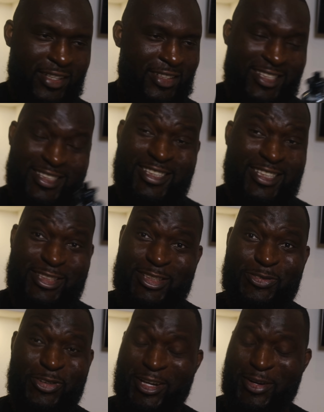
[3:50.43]
This thing is
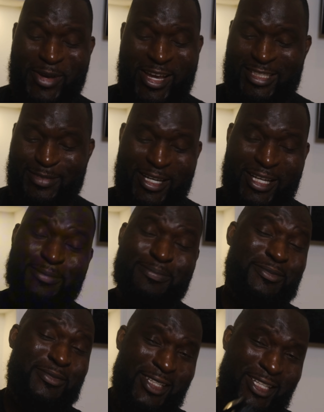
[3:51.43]
just freaking amazing, man.
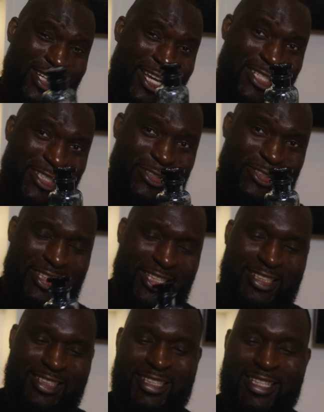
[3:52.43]
Get your nose on
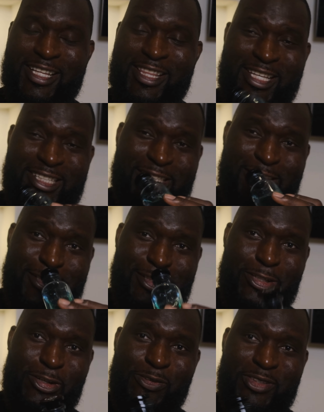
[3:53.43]
this. This is
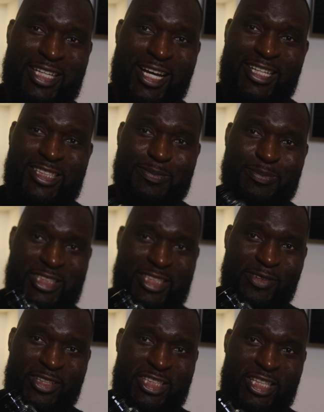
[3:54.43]
Louis Vuitton's
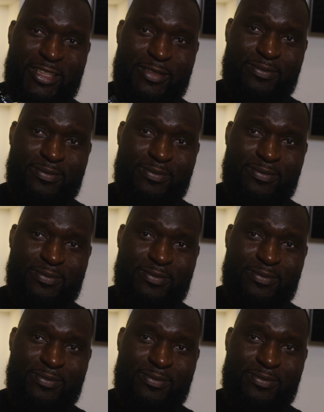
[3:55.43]
Pacific Chill.